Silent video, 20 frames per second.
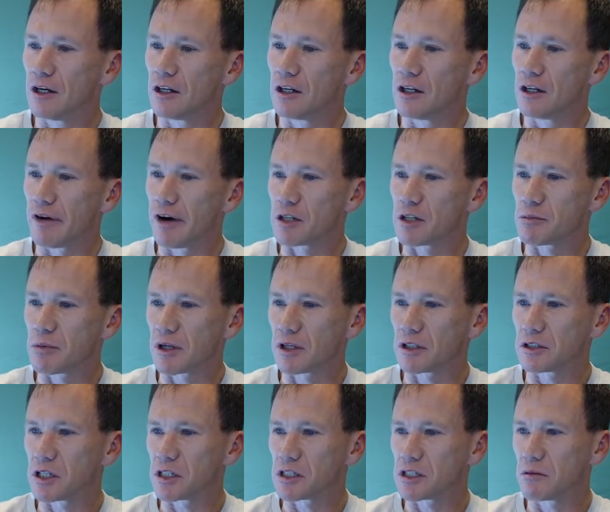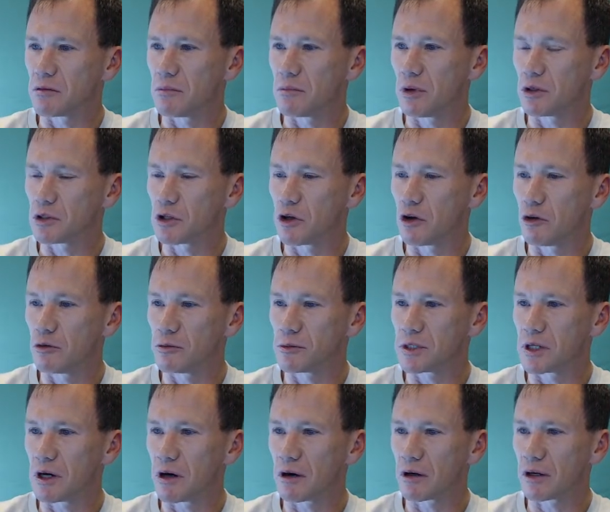Fire sprinkler system, most homes
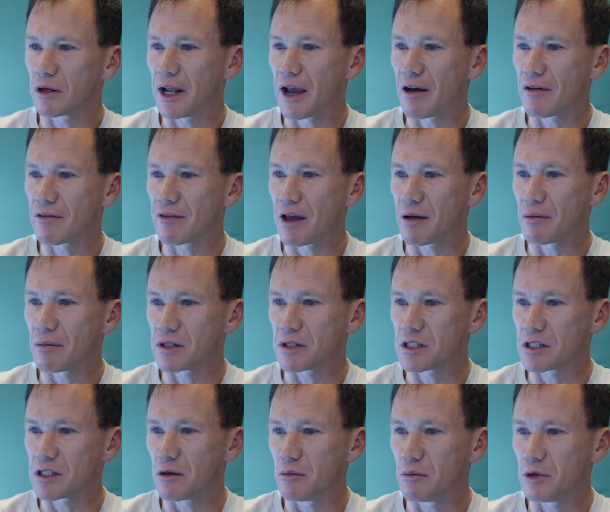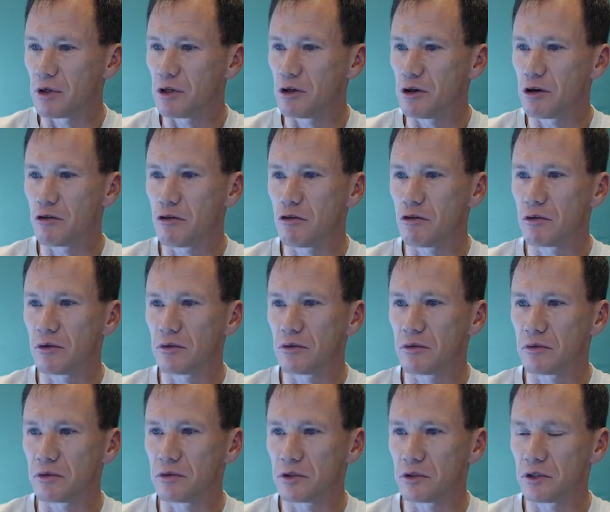aren't going to have that, but some do.
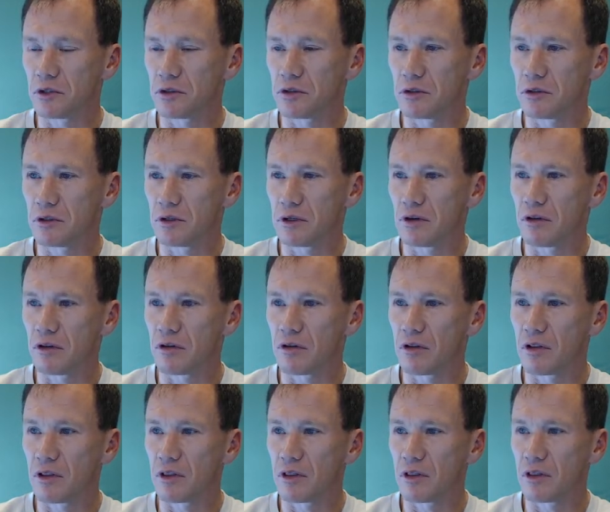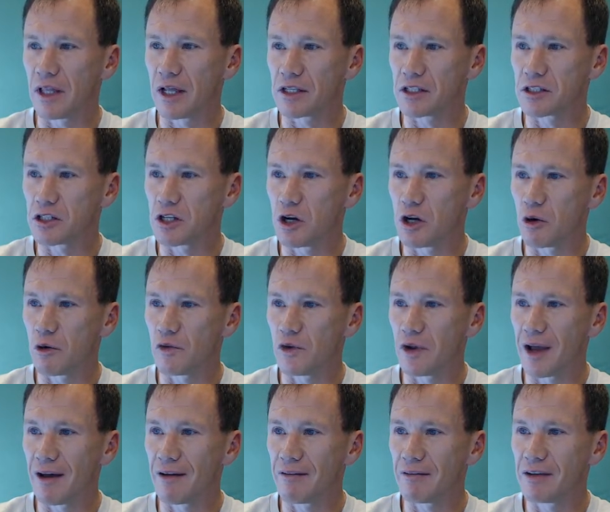Let us know if you
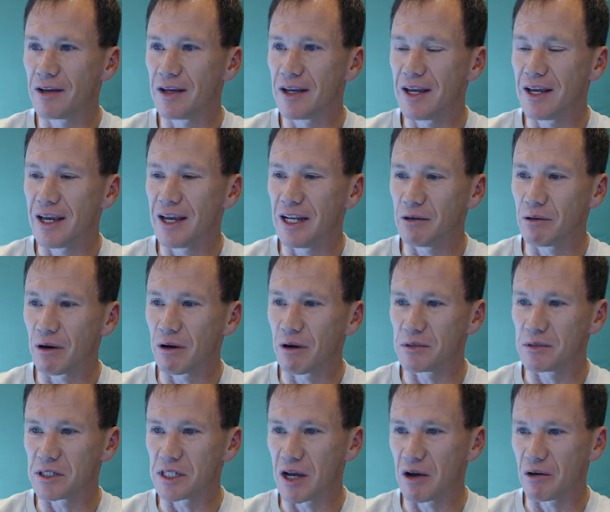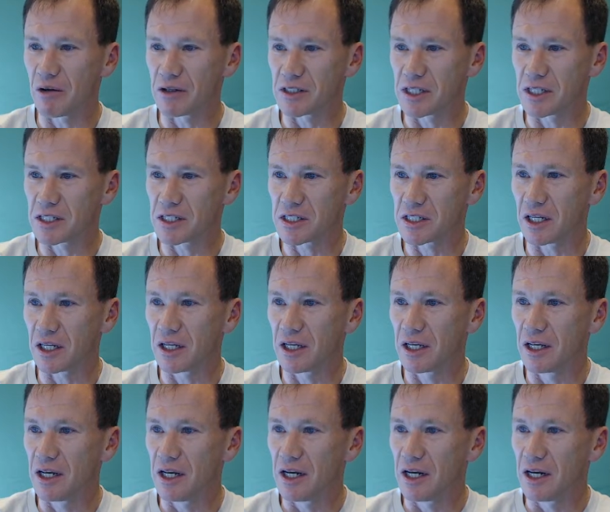have any problems now existing.
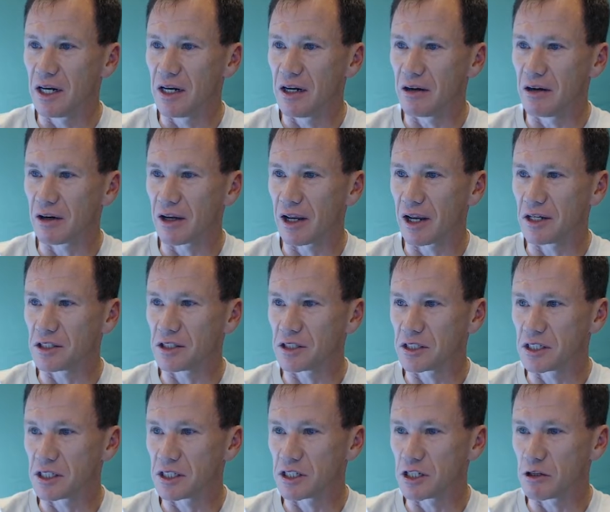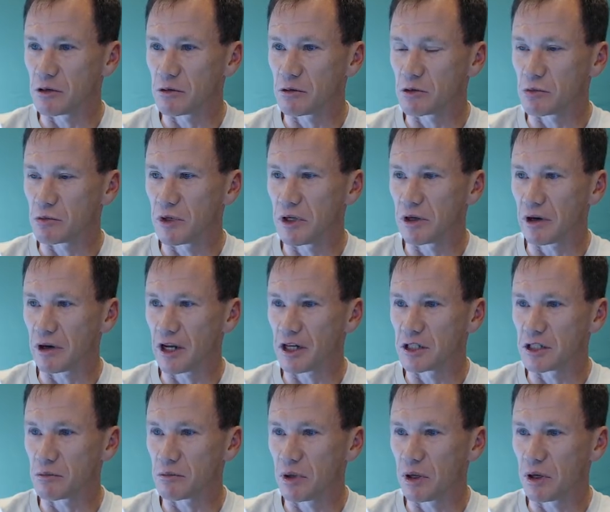Irrigation systems,
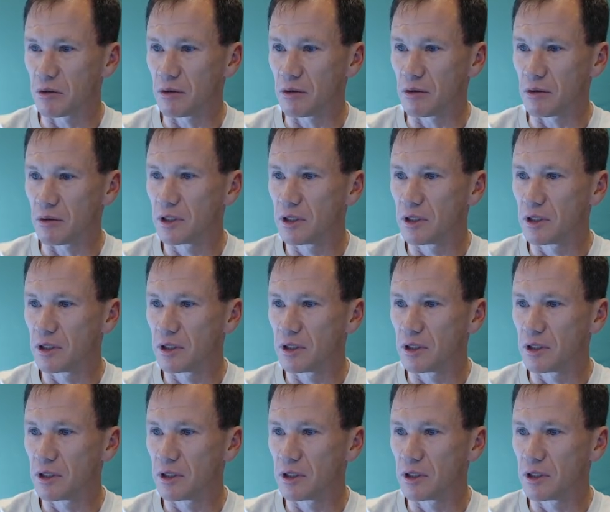irrigation pump.